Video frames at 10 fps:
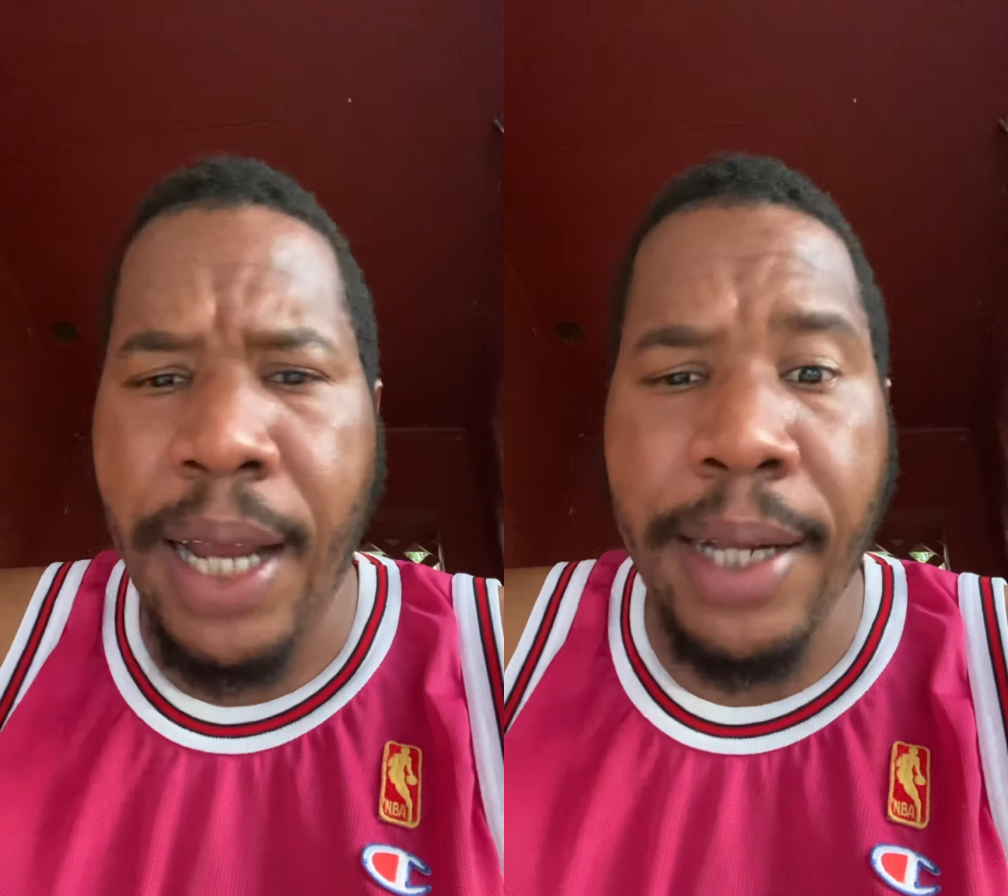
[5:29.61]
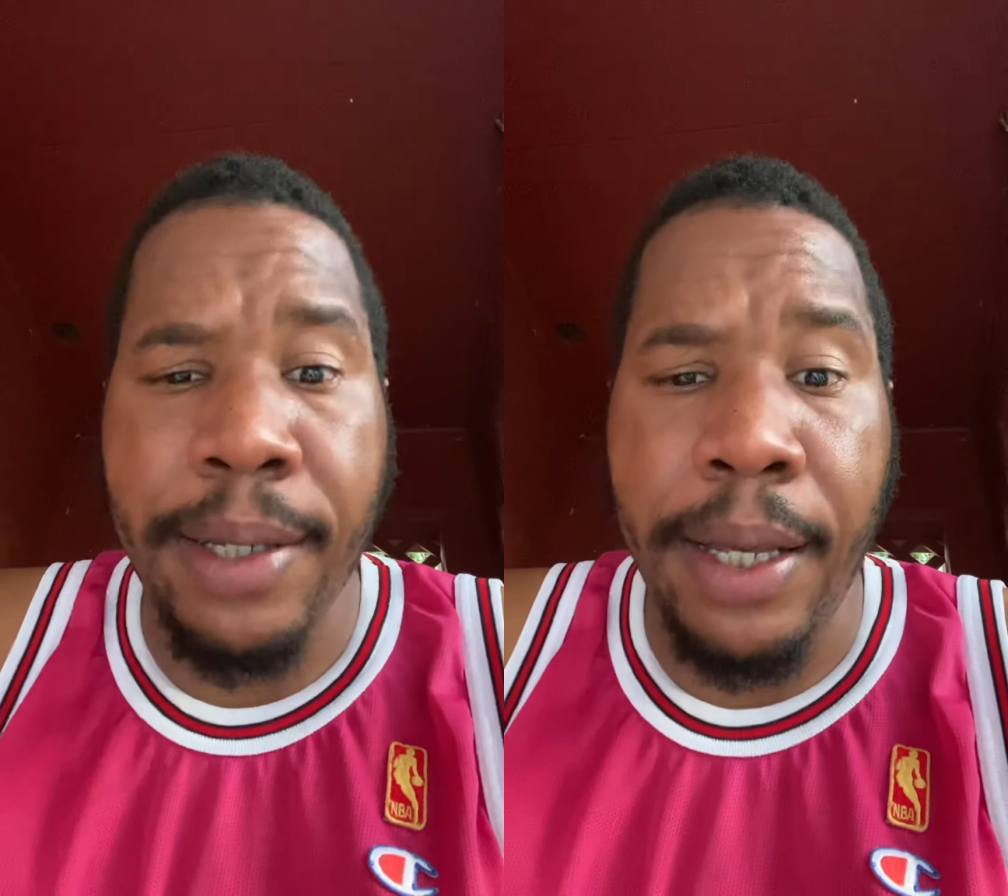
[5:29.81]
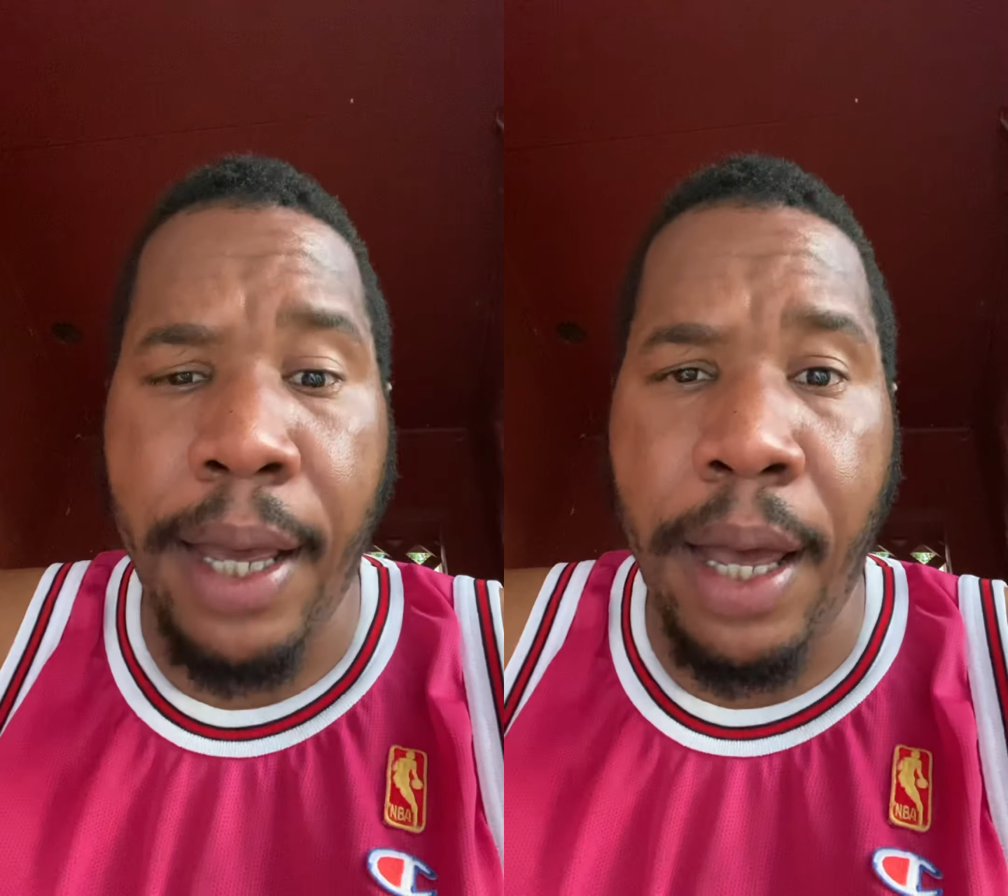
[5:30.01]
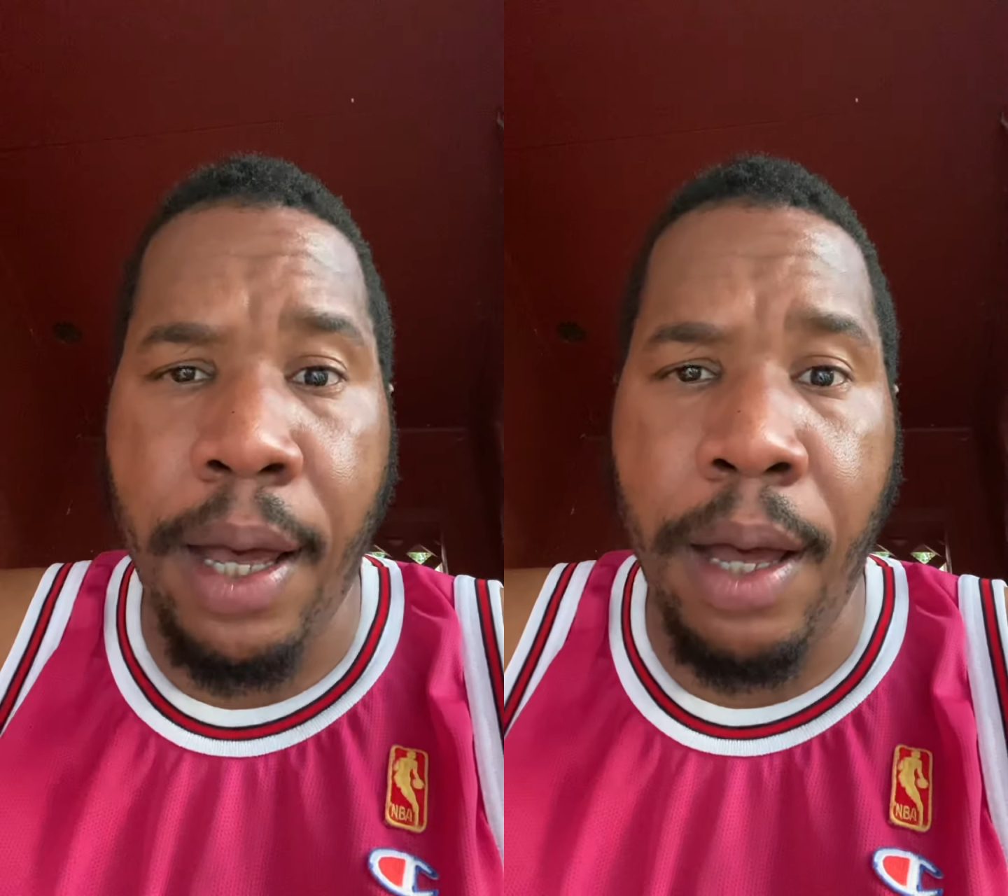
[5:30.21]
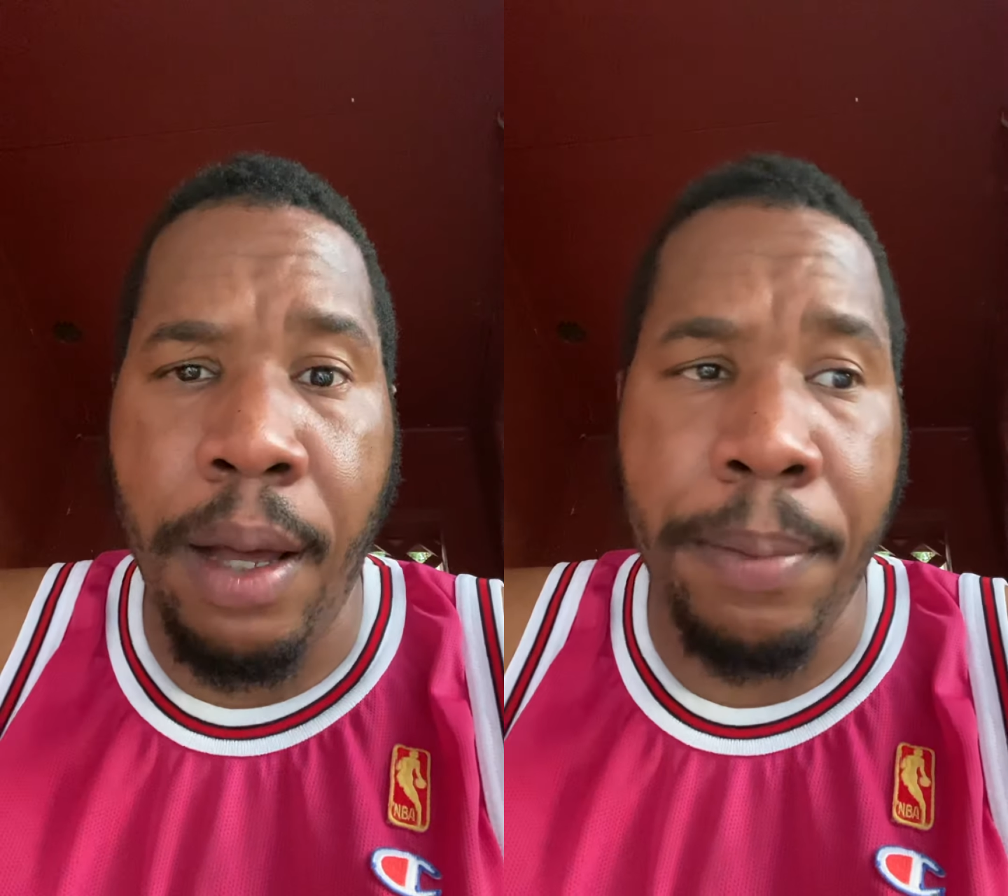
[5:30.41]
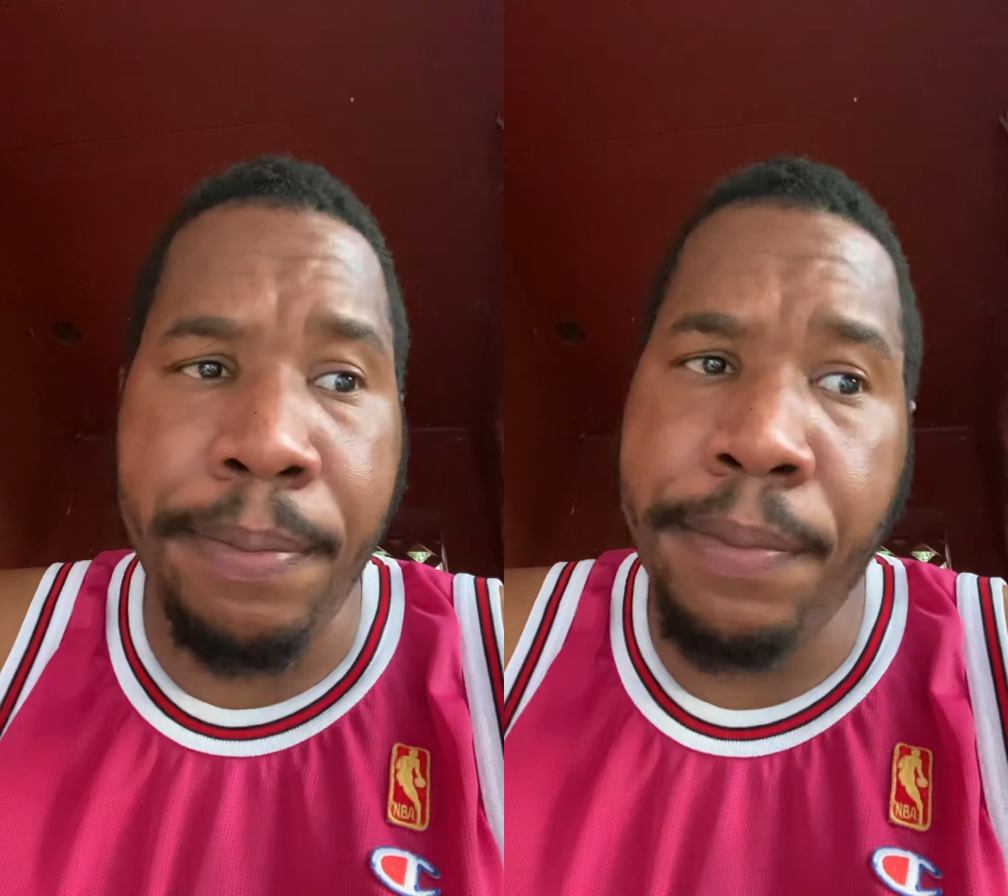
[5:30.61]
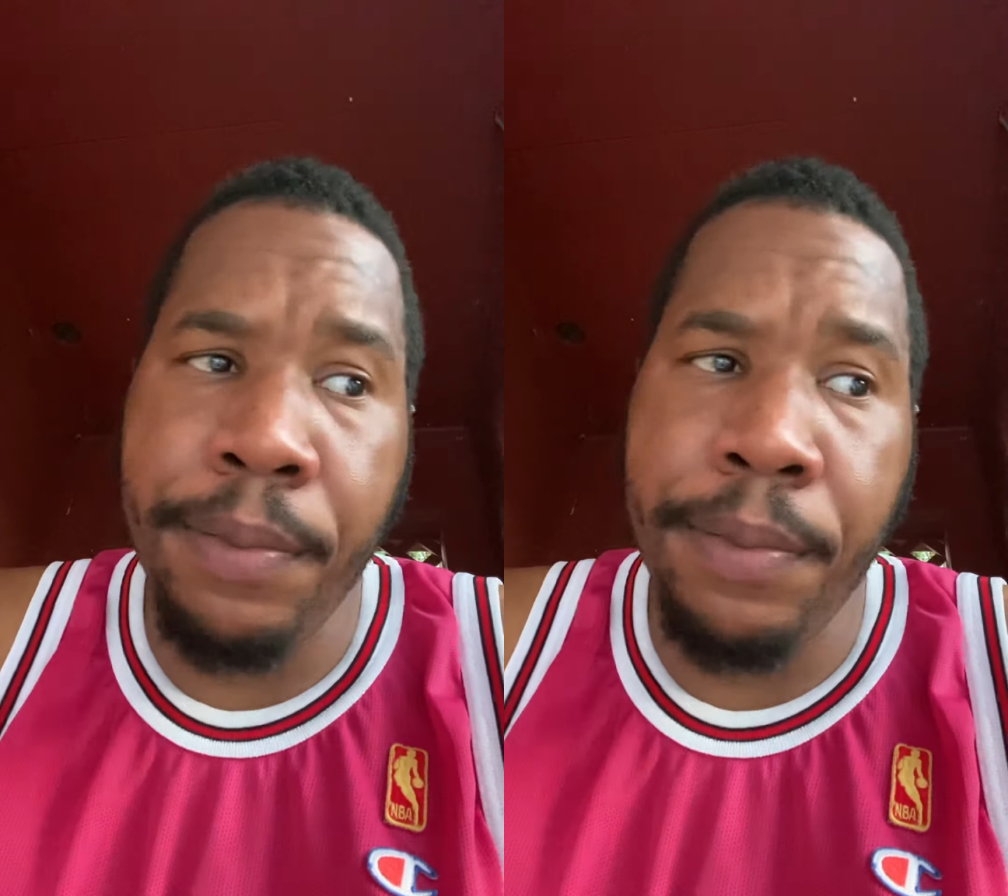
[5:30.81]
that's a, um,